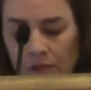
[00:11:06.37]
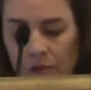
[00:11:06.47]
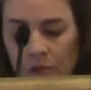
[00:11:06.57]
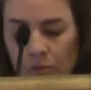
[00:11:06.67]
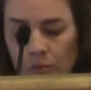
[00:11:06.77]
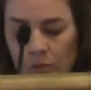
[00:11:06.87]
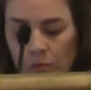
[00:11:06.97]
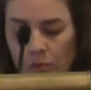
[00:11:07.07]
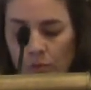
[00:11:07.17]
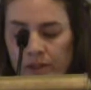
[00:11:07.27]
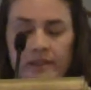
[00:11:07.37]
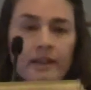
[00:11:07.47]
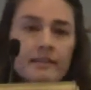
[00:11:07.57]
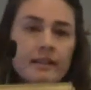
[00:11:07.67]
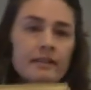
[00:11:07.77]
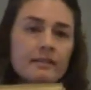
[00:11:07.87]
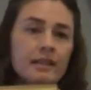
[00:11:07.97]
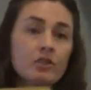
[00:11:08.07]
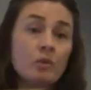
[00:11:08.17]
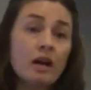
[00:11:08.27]
So, what does Isaiah
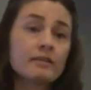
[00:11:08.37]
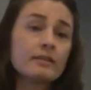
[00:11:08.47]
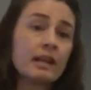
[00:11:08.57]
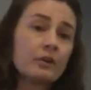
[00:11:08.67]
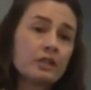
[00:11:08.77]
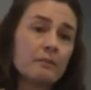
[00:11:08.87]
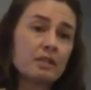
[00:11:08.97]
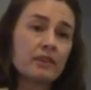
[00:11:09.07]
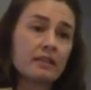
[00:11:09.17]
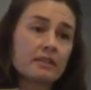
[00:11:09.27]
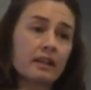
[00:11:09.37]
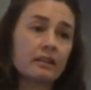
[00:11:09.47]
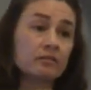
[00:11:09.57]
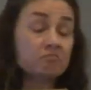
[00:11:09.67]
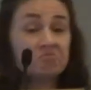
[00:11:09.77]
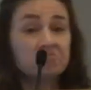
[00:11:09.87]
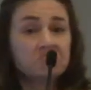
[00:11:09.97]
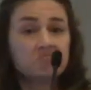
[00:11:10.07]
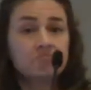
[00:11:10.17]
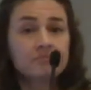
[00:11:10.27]
say to us in our times of exile?
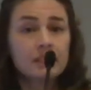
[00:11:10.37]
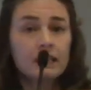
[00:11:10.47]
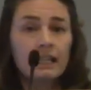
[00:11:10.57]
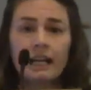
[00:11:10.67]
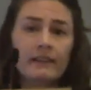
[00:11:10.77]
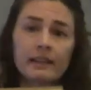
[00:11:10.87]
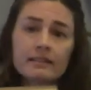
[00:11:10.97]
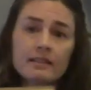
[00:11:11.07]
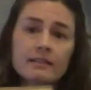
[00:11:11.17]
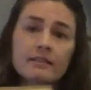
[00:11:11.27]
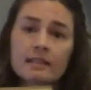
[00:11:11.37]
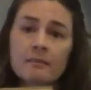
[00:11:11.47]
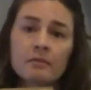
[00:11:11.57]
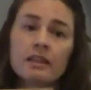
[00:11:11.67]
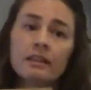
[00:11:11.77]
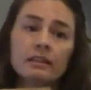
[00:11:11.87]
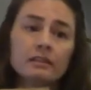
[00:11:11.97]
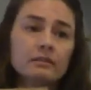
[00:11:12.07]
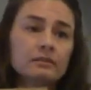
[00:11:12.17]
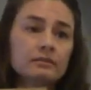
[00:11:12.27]
I think he says the same thing.
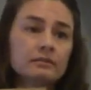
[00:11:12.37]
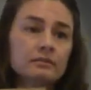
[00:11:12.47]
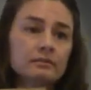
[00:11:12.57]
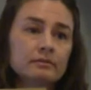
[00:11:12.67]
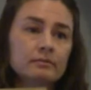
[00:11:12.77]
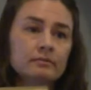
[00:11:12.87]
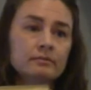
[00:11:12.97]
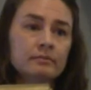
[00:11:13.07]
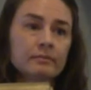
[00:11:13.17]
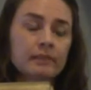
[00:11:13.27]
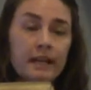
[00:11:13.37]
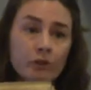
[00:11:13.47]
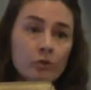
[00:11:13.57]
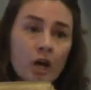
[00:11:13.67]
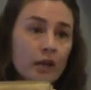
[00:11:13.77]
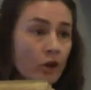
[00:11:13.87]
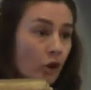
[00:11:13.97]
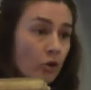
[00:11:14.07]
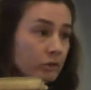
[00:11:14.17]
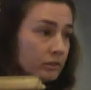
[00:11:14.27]
Have you not
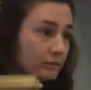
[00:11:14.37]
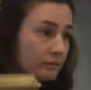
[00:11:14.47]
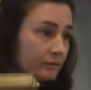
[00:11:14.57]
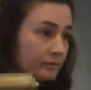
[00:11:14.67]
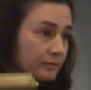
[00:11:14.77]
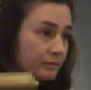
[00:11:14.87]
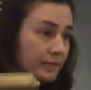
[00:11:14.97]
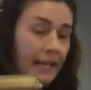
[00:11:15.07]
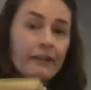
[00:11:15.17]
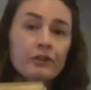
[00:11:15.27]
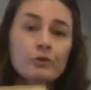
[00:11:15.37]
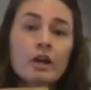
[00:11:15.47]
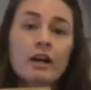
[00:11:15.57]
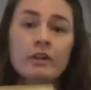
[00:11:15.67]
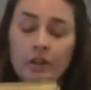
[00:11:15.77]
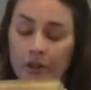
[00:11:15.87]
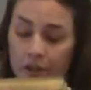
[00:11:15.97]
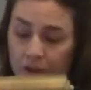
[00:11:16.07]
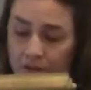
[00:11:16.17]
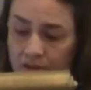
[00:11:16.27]
known? Have you not
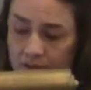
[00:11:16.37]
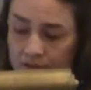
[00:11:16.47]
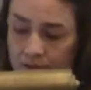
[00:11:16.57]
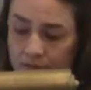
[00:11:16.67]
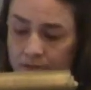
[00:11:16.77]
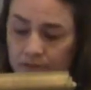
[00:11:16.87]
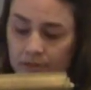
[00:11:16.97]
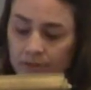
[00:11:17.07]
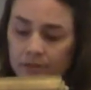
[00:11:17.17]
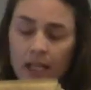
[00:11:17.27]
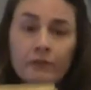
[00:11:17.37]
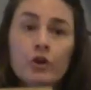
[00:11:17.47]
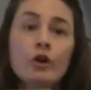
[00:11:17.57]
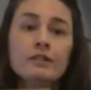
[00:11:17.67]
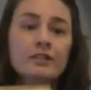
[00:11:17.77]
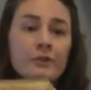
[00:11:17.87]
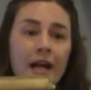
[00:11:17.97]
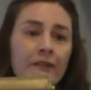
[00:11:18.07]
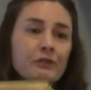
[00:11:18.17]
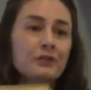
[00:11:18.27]
heard? Of course you
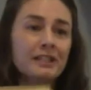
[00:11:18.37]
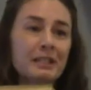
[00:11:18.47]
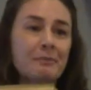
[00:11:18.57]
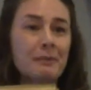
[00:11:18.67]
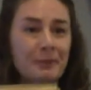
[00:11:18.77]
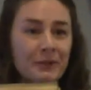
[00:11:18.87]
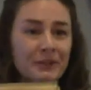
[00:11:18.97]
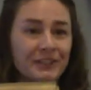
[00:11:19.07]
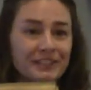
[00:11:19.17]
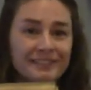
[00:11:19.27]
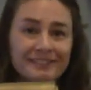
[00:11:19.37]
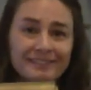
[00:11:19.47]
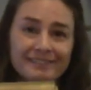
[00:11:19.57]
have, you silly people.